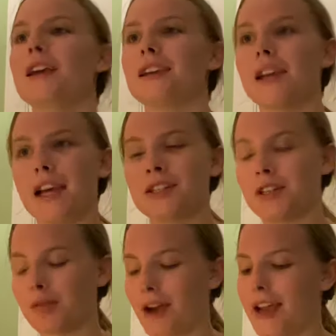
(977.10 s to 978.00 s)
Yes,
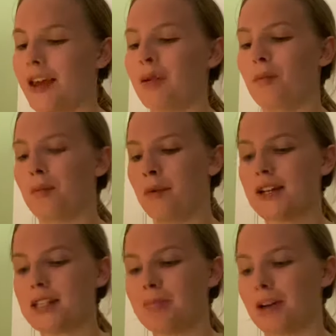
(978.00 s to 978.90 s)
you're right. It
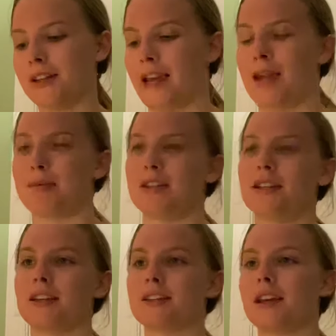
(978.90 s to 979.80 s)
was about the
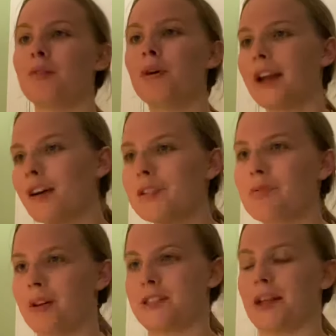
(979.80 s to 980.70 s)
ABCs. And what else
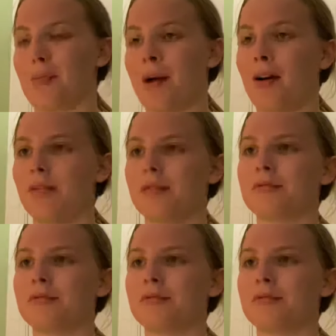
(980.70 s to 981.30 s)
was it about?